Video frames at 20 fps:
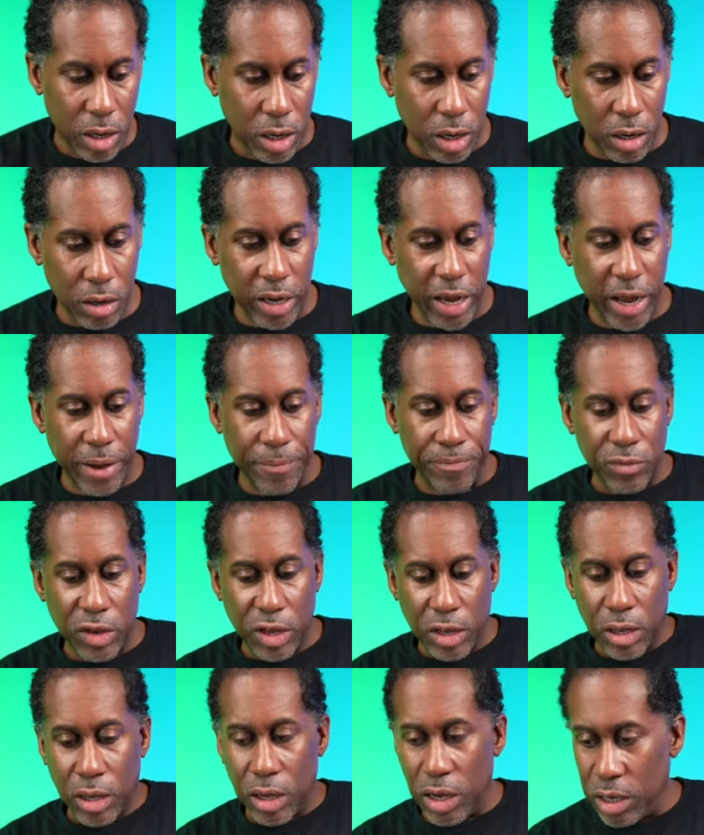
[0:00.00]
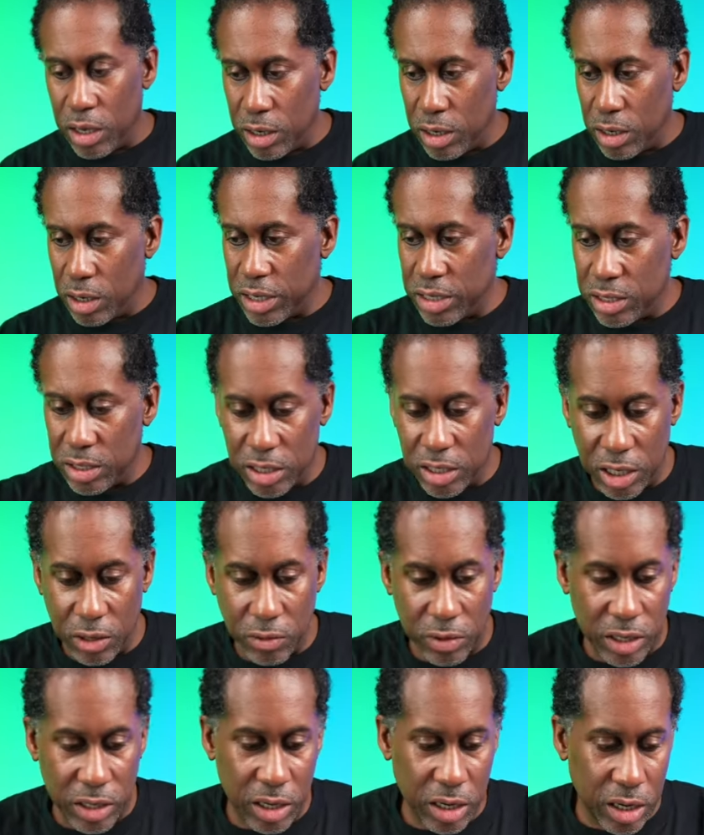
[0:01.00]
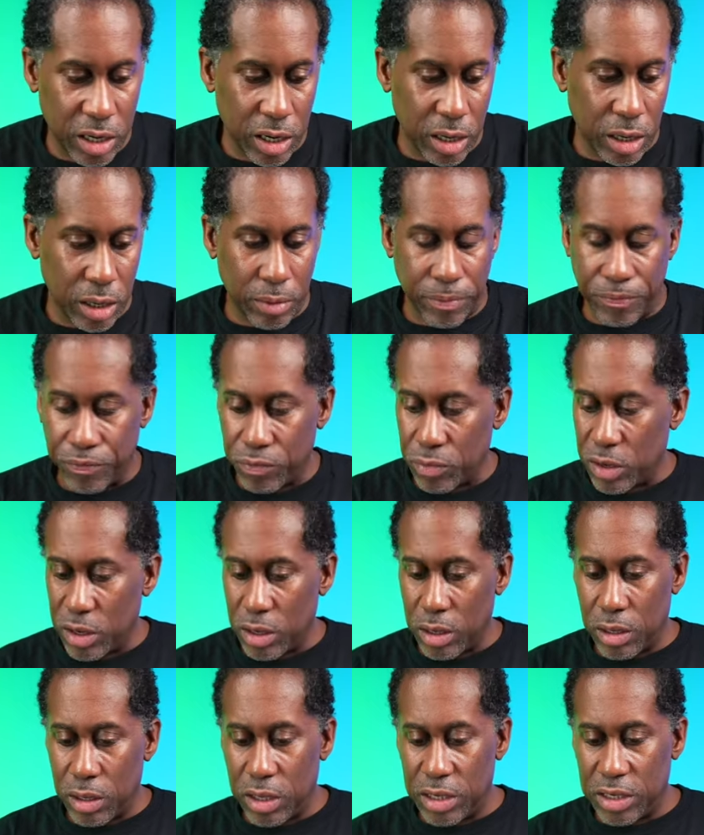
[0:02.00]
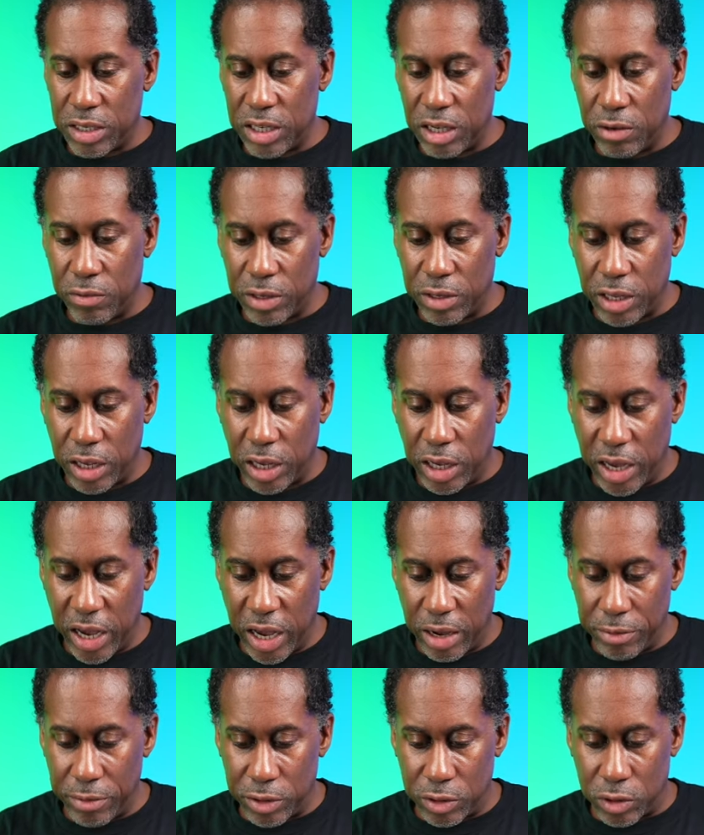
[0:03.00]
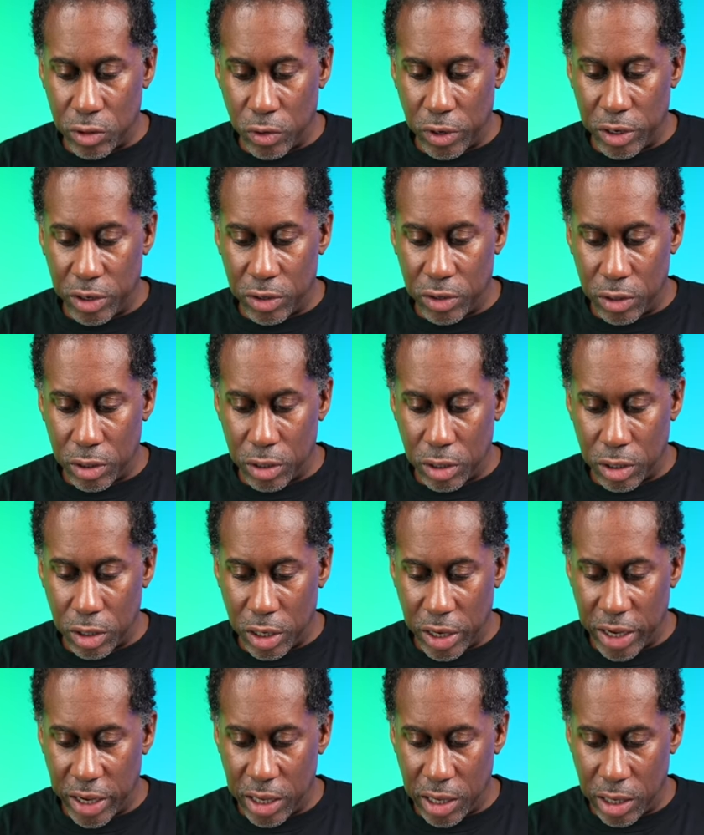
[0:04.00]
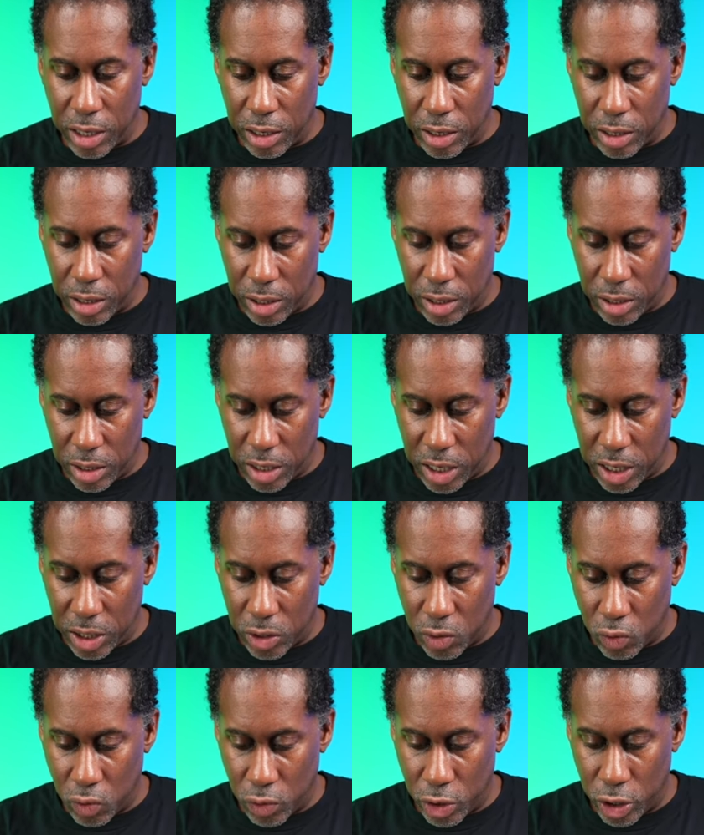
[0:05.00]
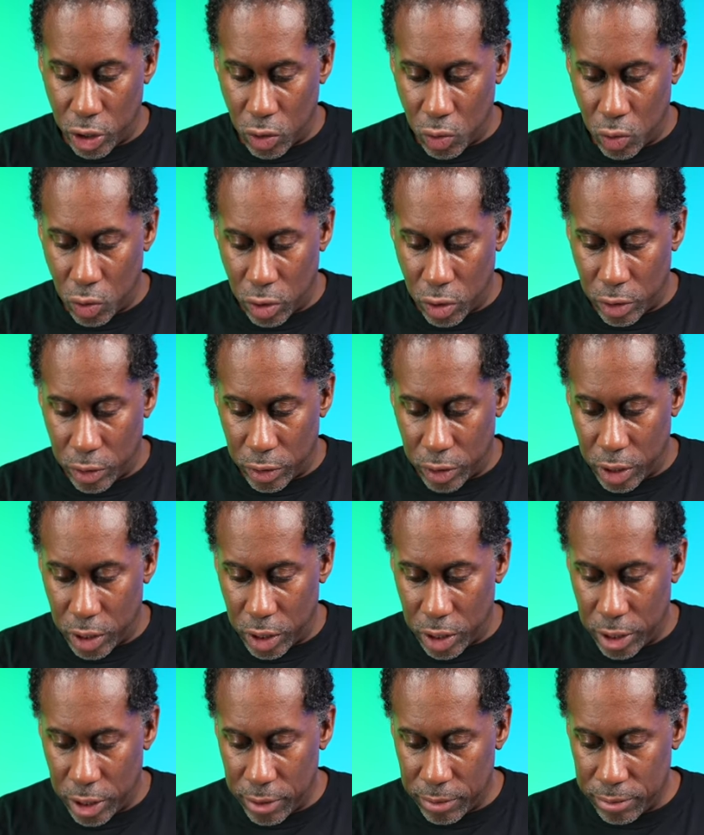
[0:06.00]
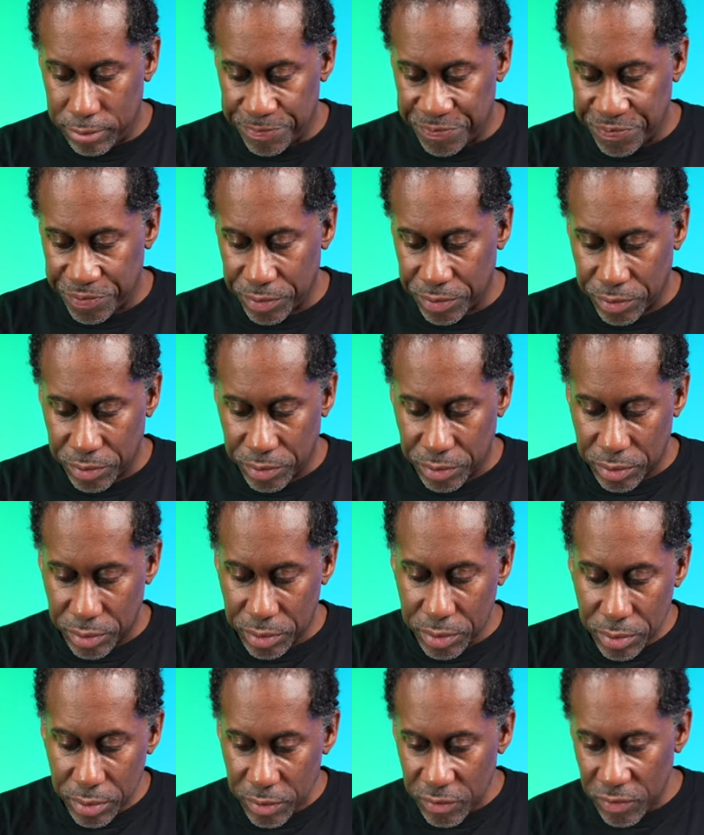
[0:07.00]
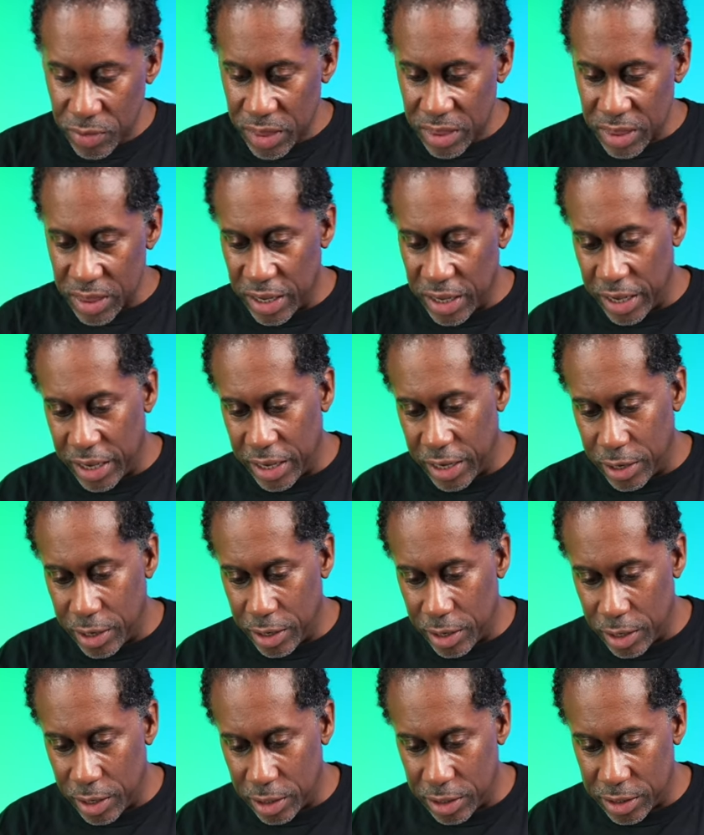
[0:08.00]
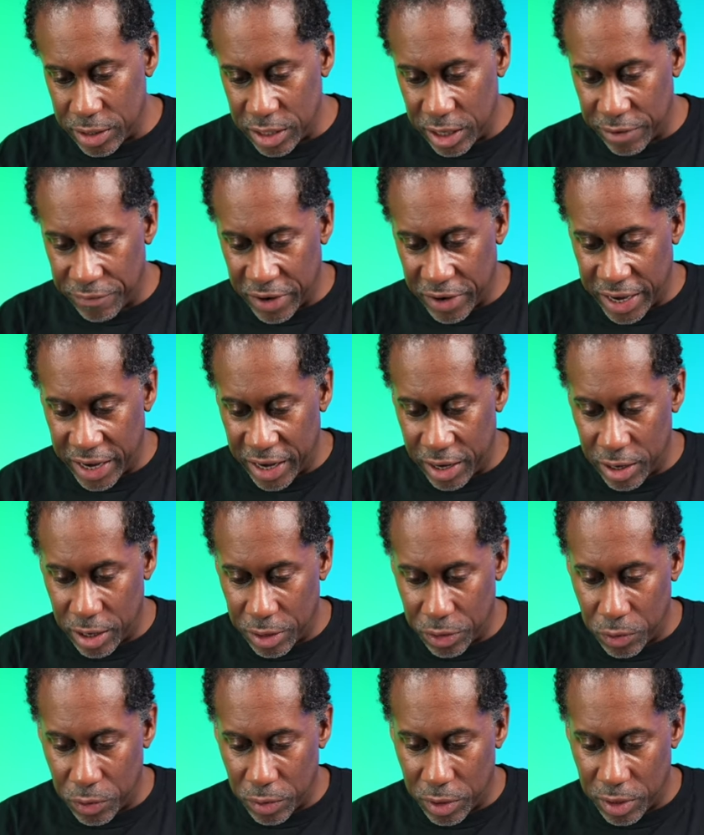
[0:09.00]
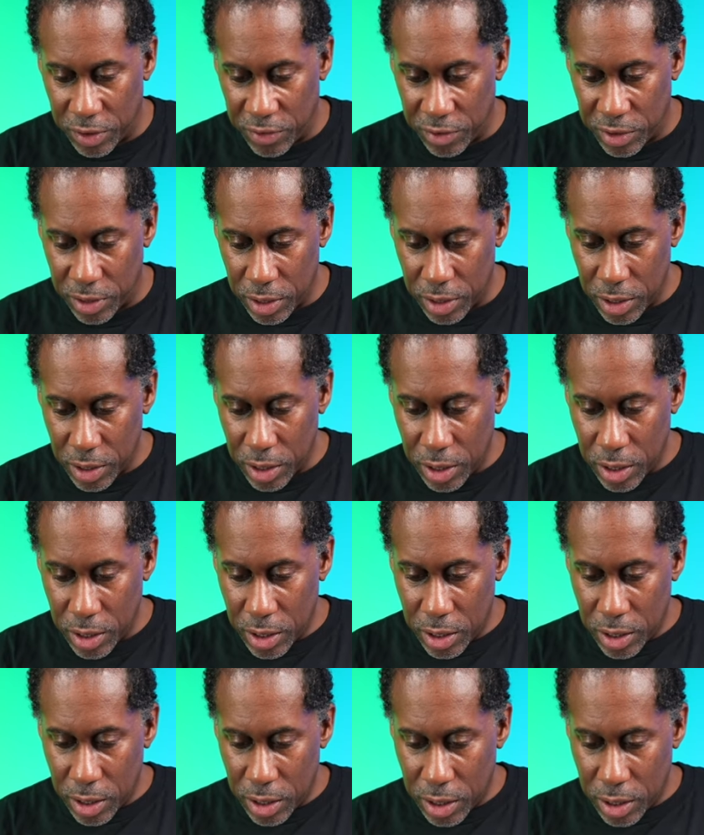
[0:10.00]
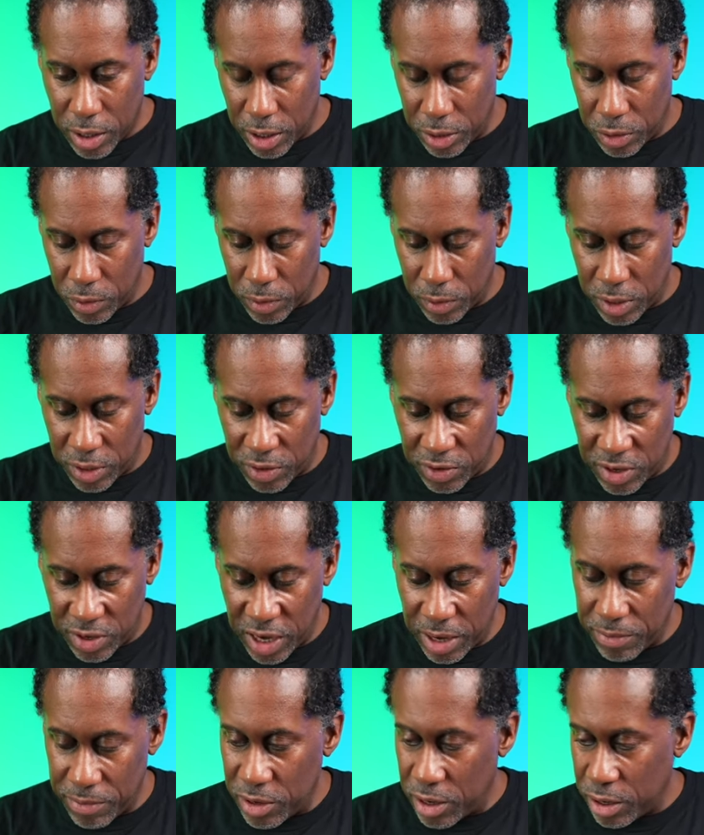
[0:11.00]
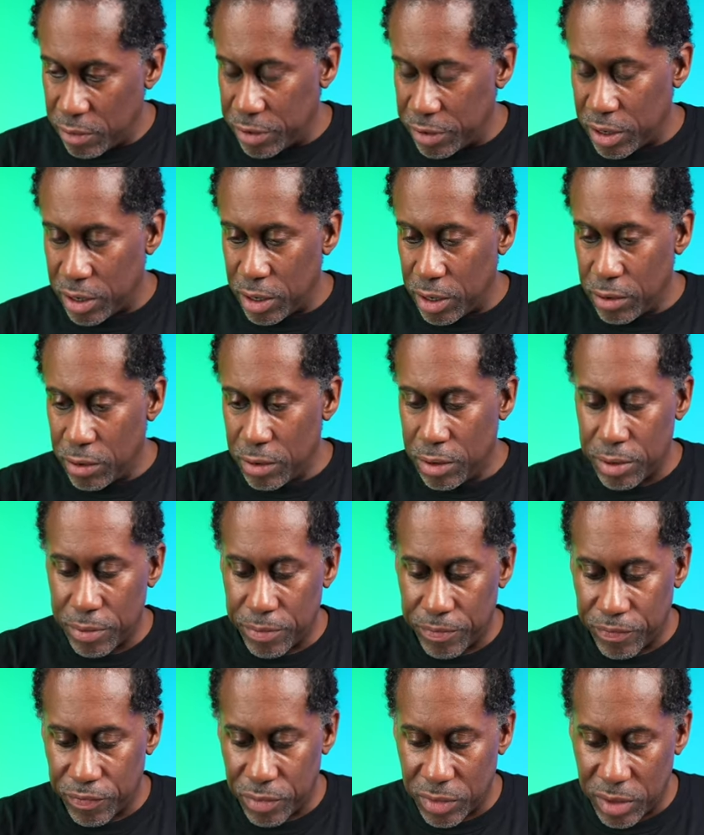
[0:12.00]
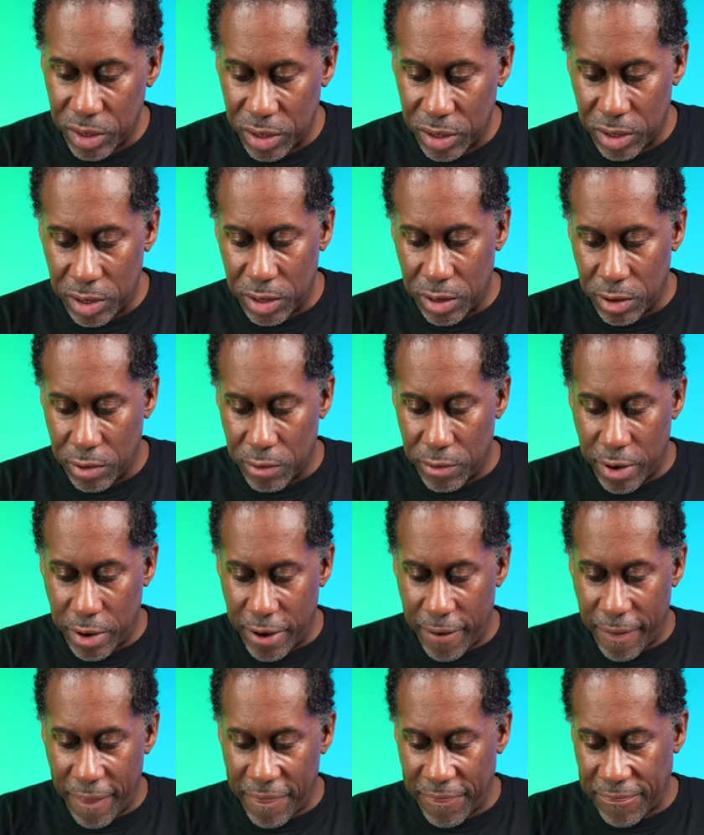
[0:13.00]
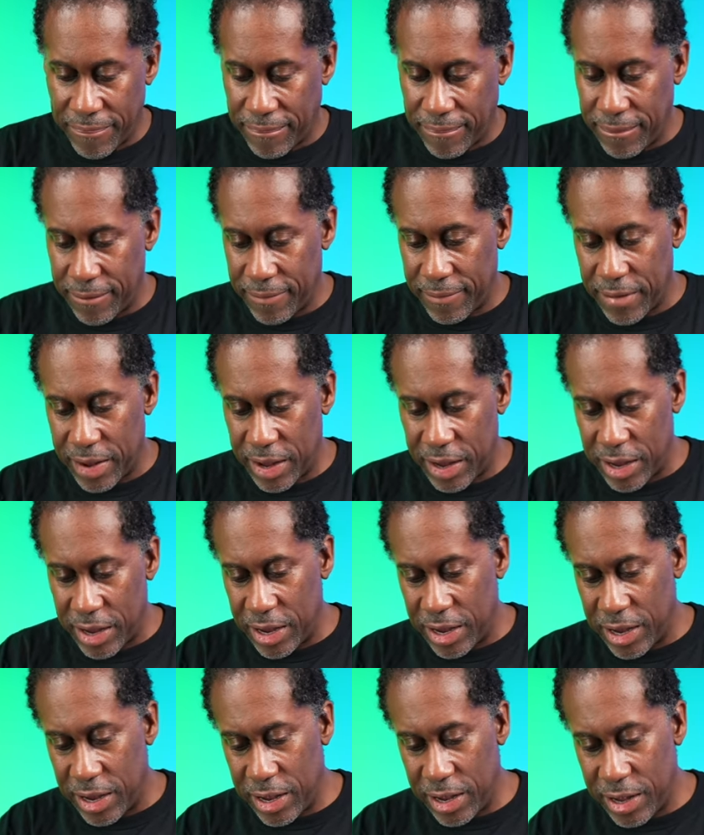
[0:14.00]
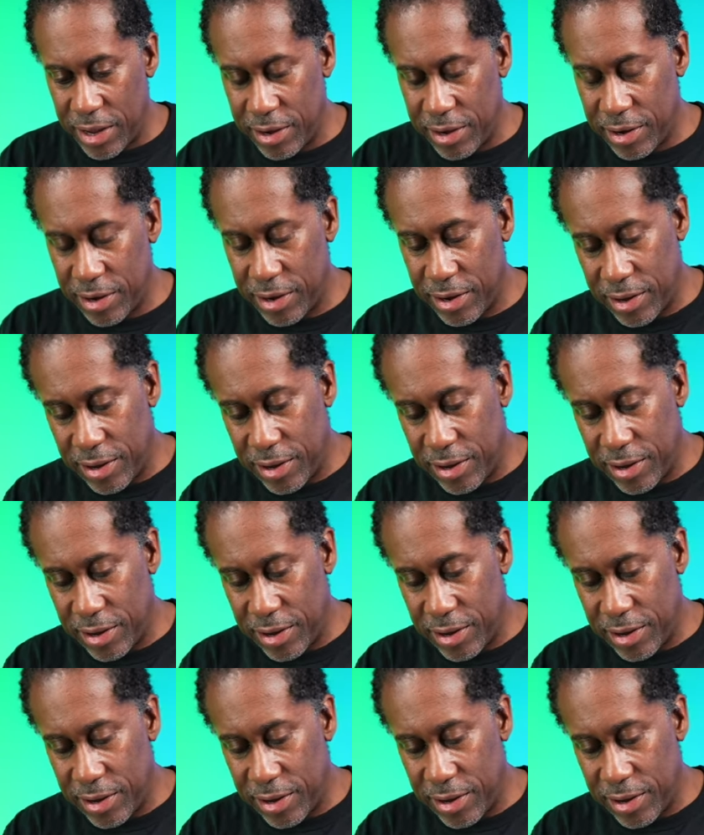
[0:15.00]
okay, and then let's see what the um, let's see what the cable is going to look like in in the real world here. And uh, let's see if I can cut through this cut through this tape. There we go. All right, and